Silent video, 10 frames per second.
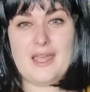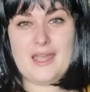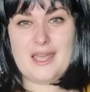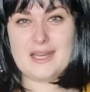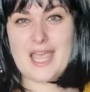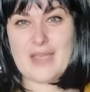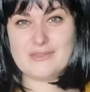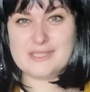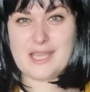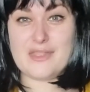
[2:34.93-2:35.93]
And I have
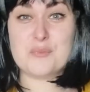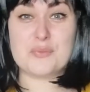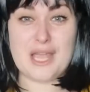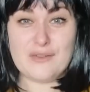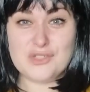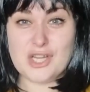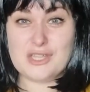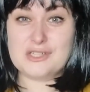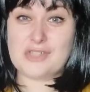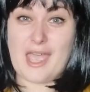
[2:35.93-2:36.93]
to say that Bride of
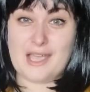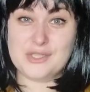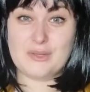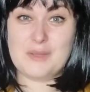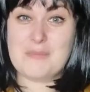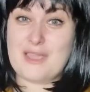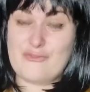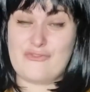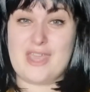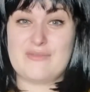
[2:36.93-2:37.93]
Chucky is actually my
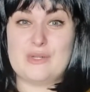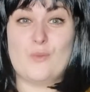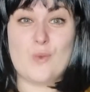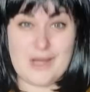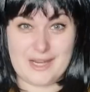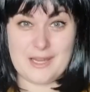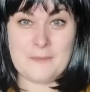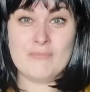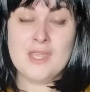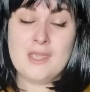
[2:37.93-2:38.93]
favorite one.
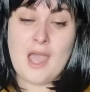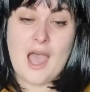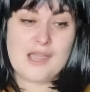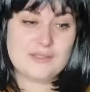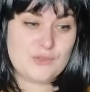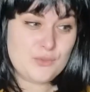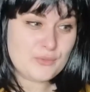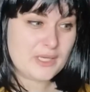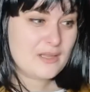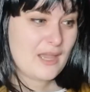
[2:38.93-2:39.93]
I do
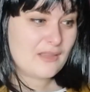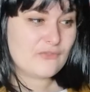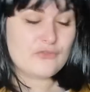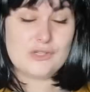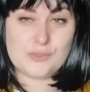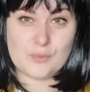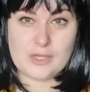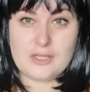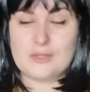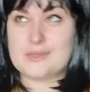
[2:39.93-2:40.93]
really like the first
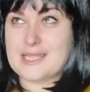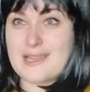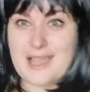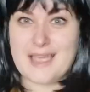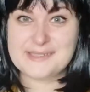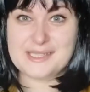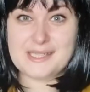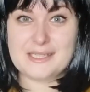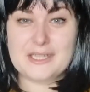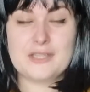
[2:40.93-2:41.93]
one. You know, it's a
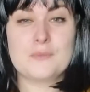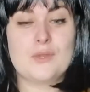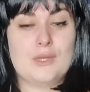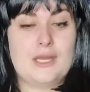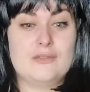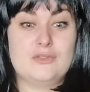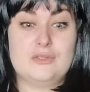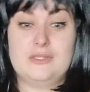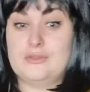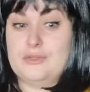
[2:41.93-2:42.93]
classic. We get
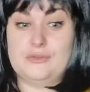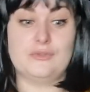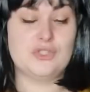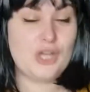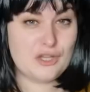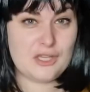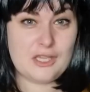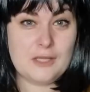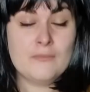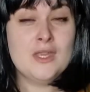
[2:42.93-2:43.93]
introduced to
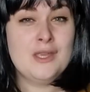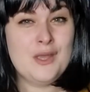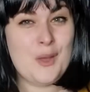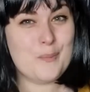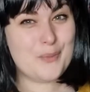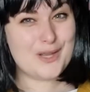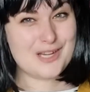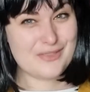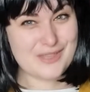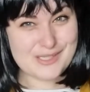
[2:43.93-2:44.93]
Chucky.
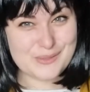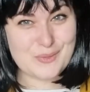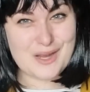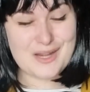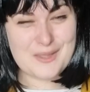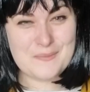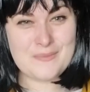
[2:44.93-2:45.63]
But in this one,